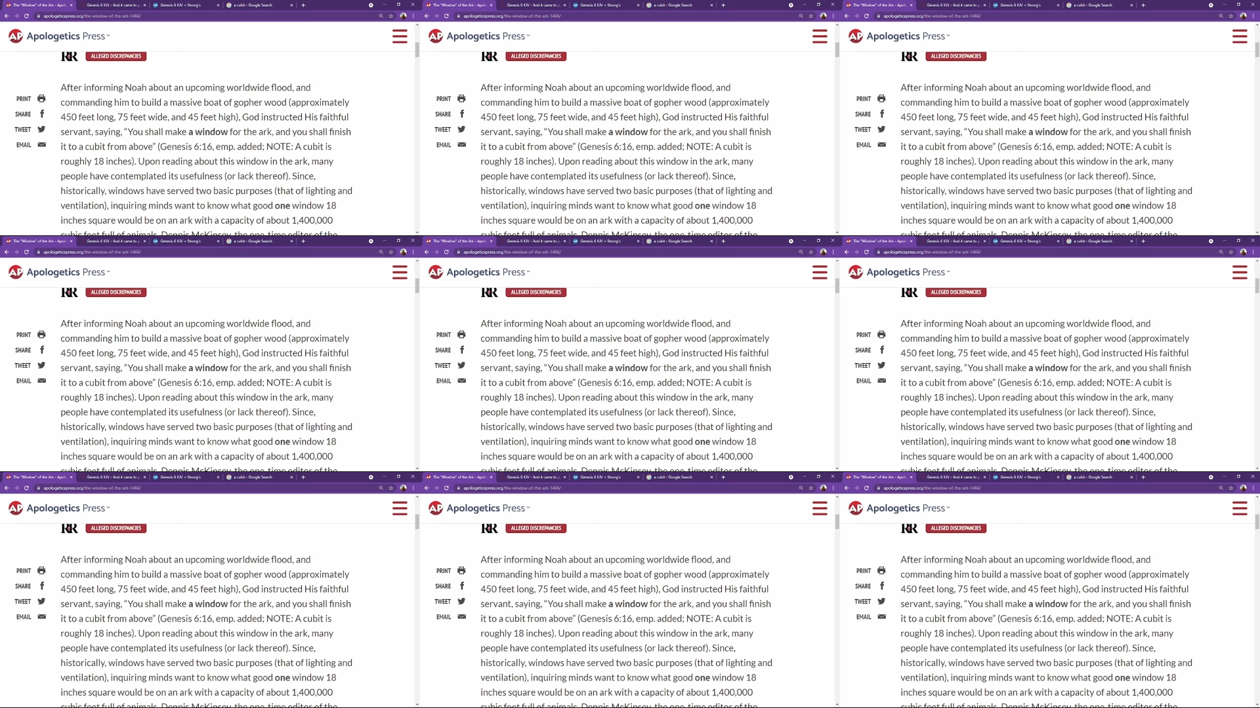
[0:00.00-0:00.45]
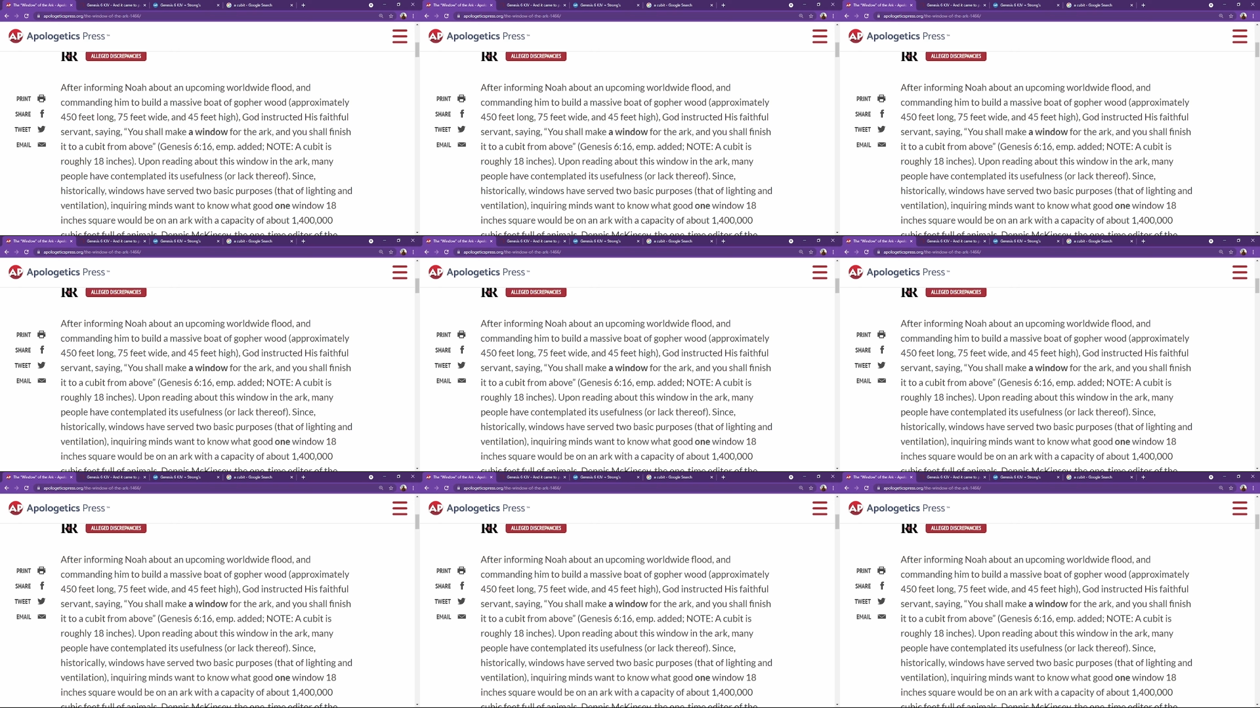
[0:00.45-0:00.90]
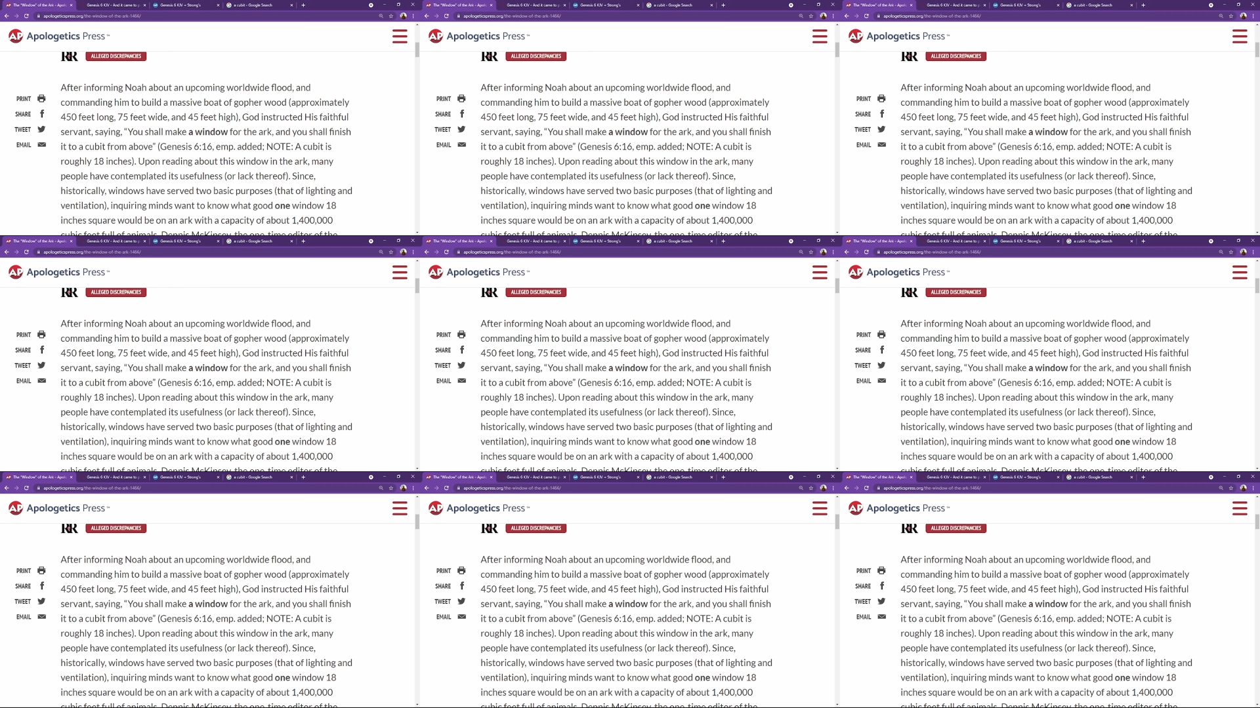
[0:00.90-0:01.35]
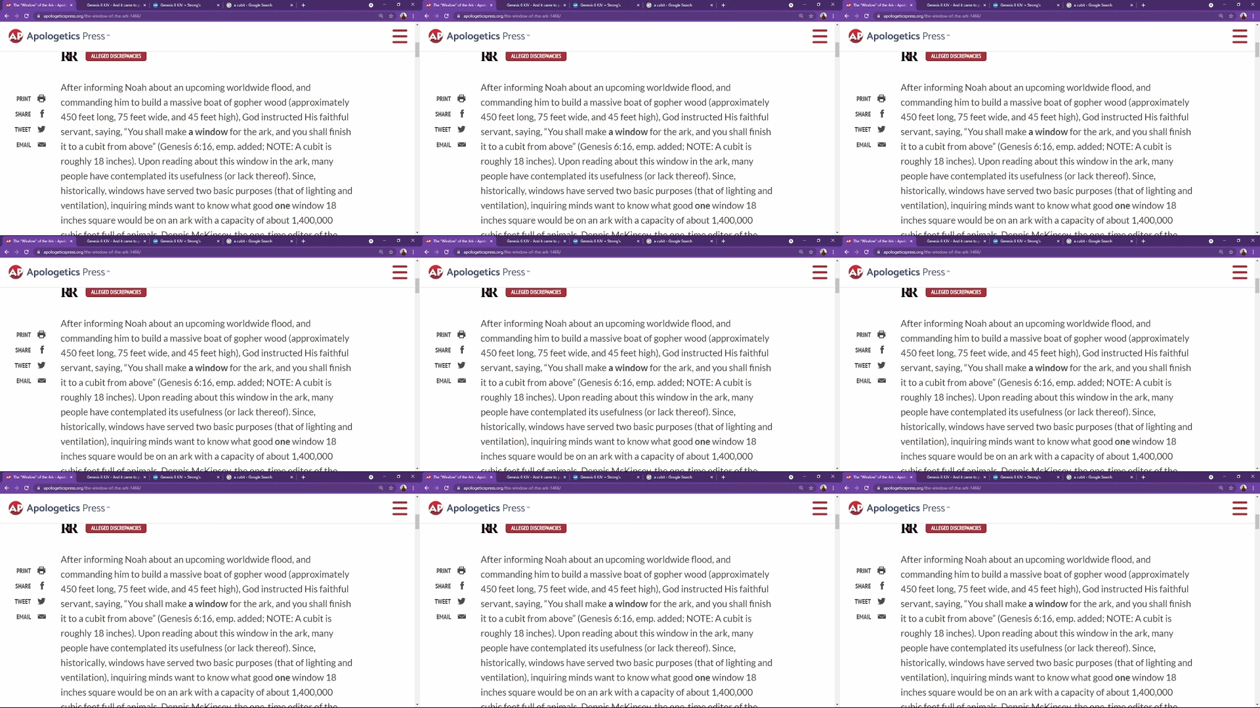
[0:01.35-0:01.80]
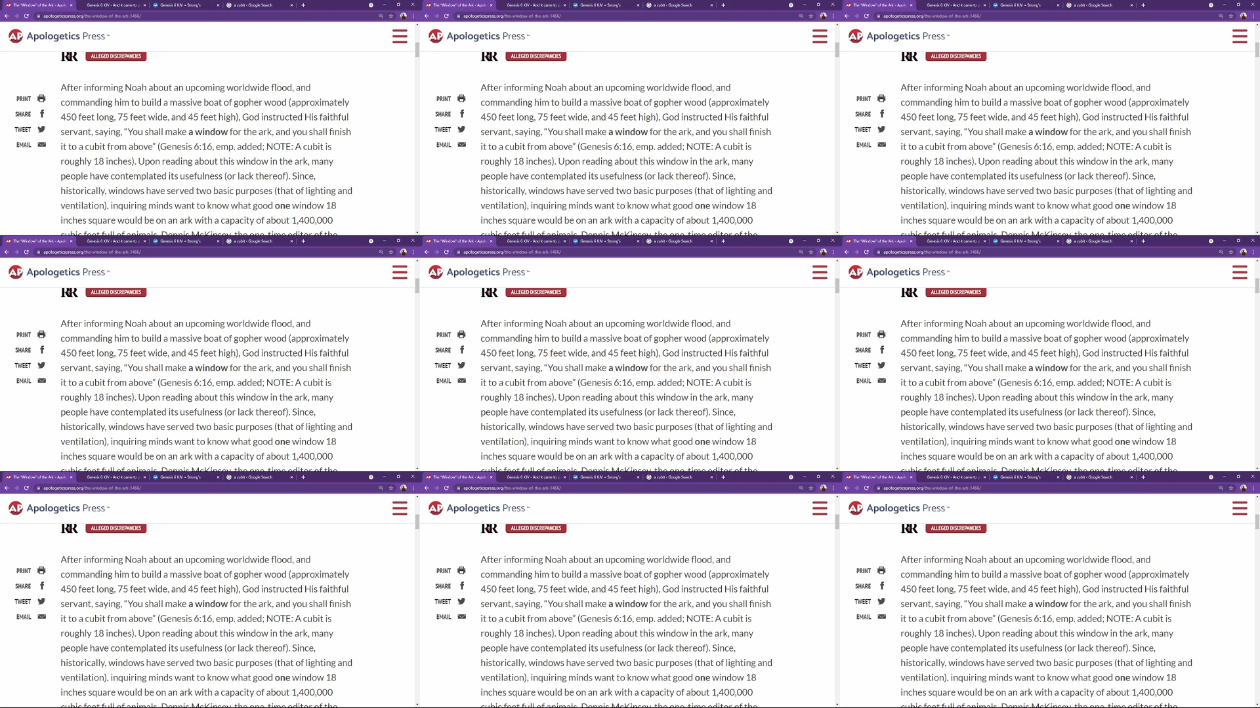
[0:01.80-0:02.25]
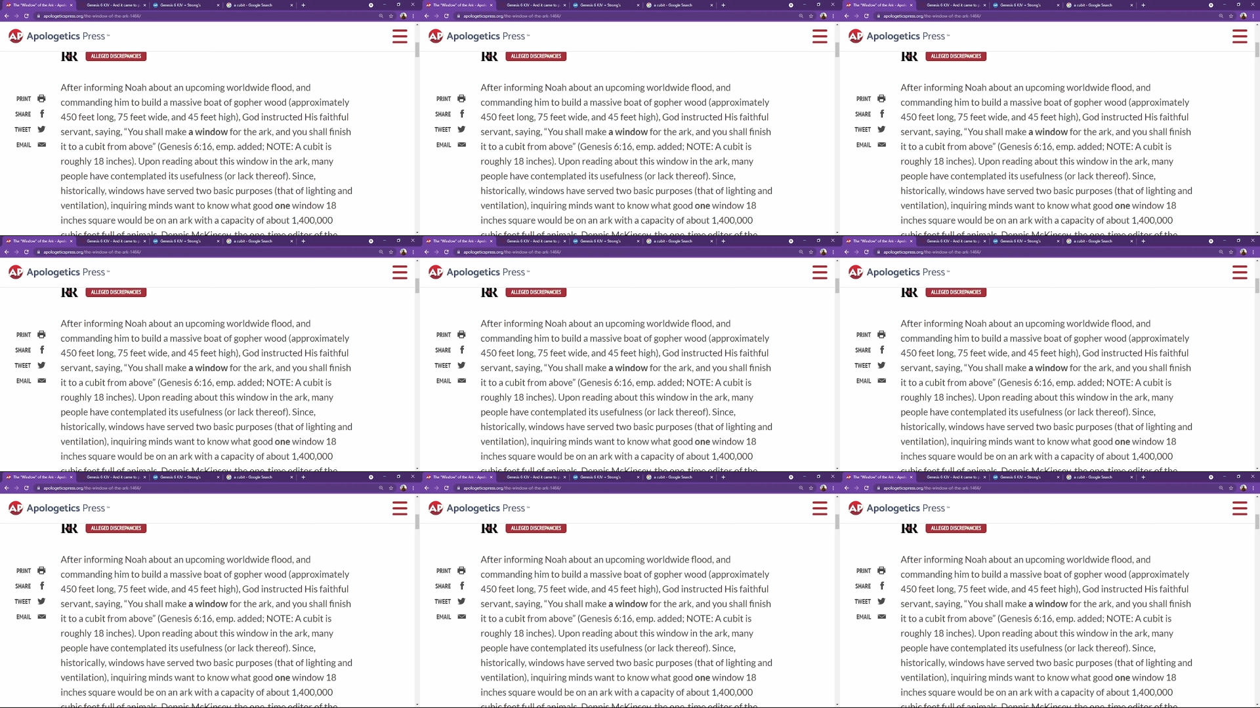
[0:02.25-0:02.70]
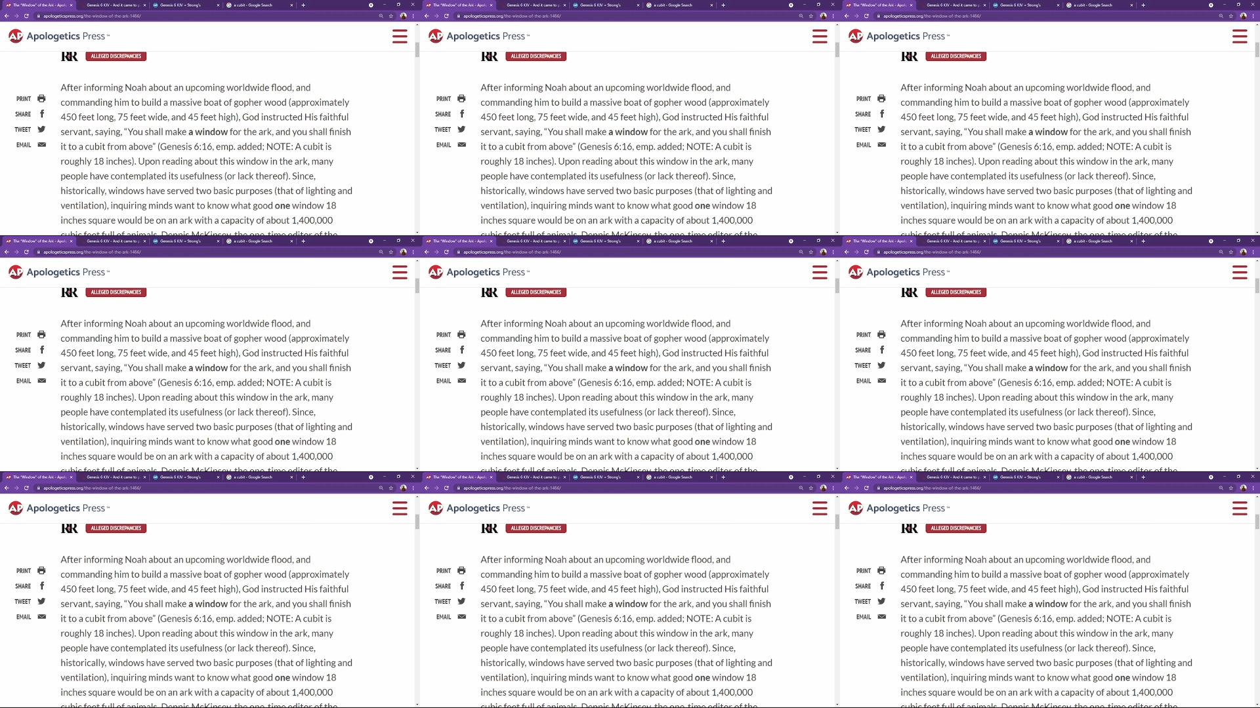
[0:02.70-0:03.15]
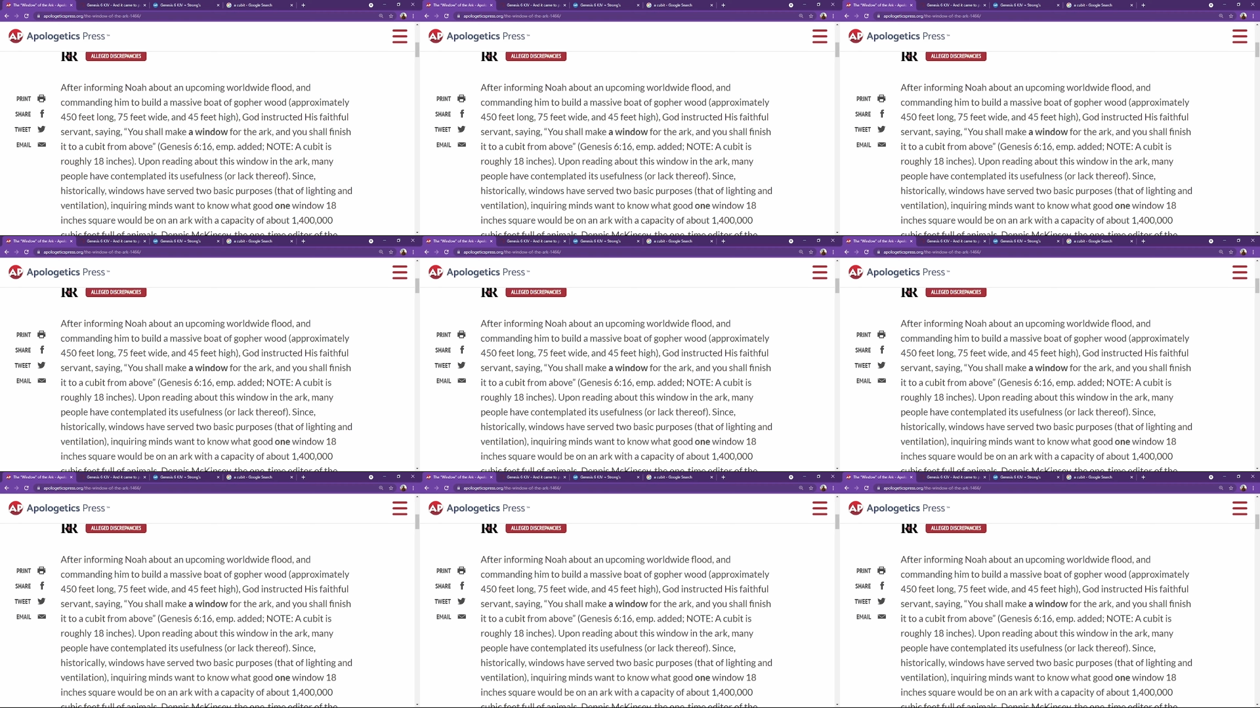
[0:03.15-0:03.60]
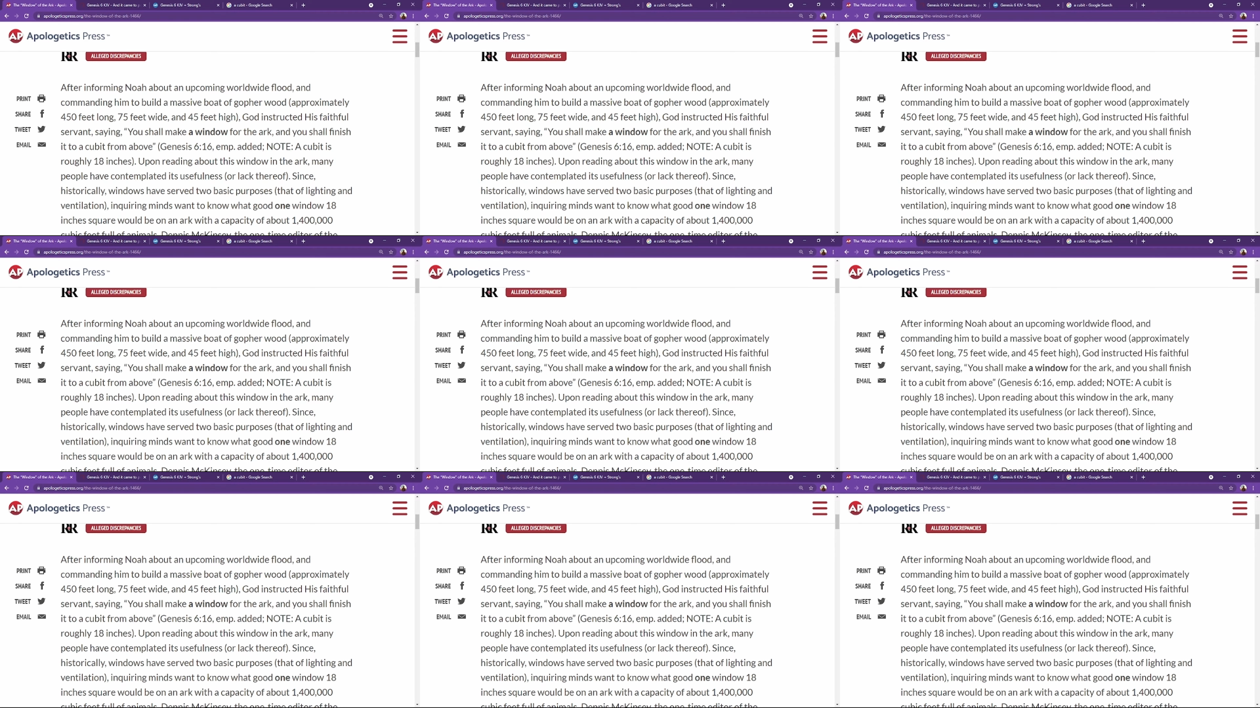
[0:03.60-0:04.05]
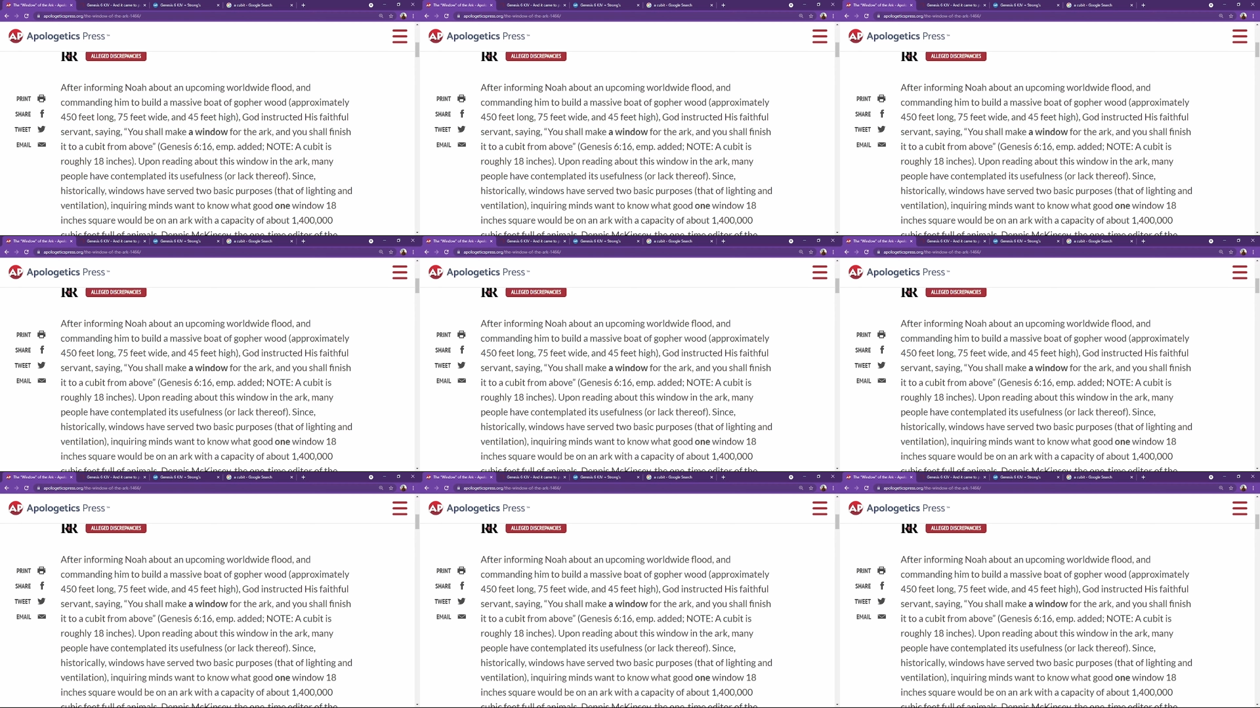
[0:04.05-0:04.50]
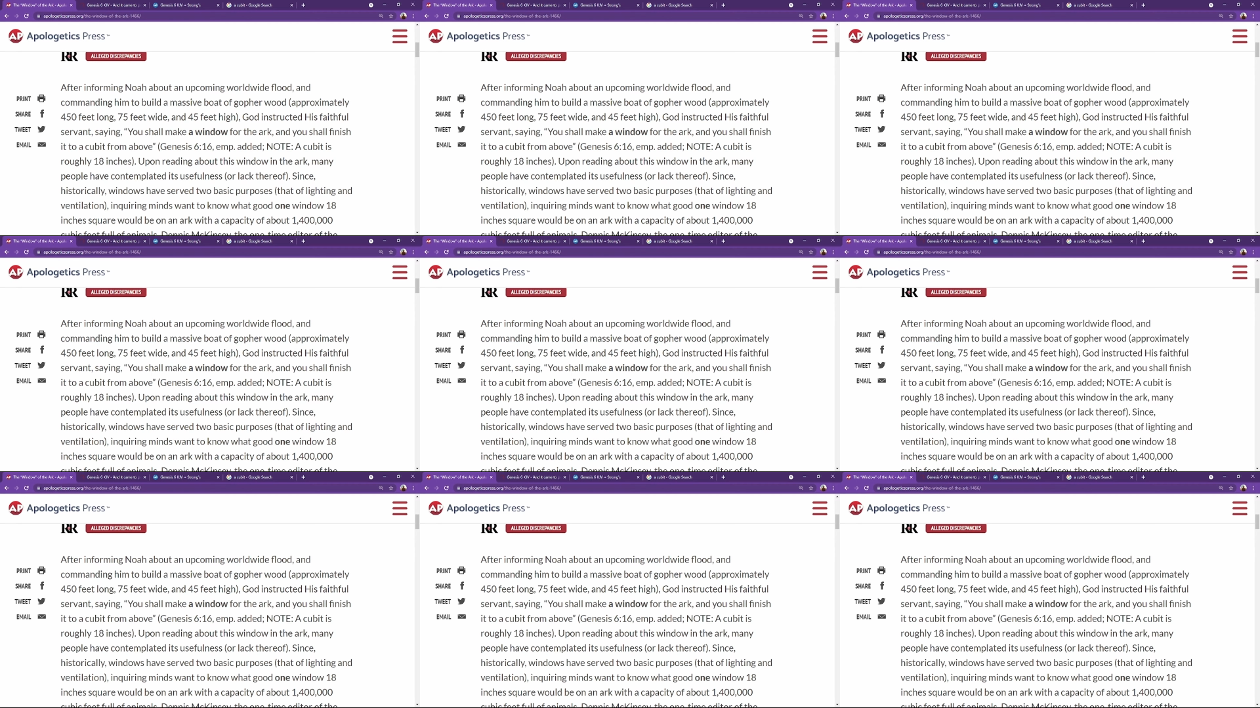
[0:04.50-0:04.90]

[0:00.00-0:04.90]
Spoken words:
(no speaker visible)